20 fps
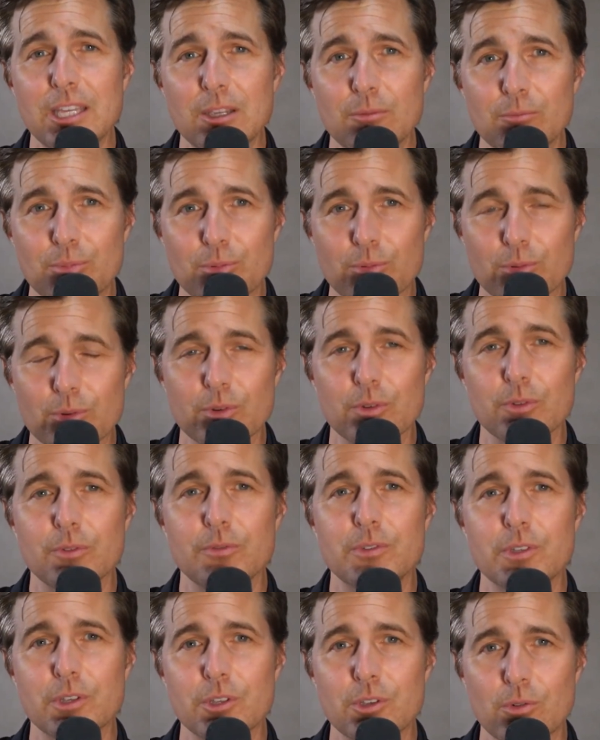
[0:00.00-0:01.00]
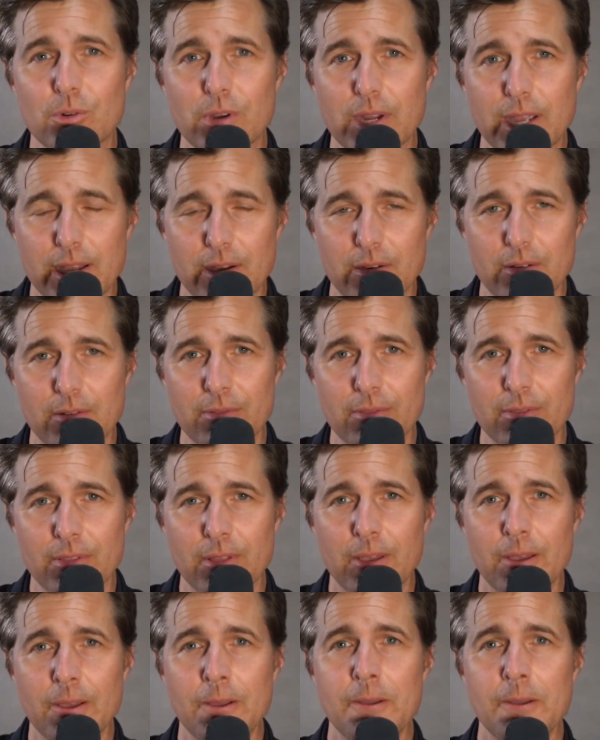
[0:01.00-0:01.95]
improves your health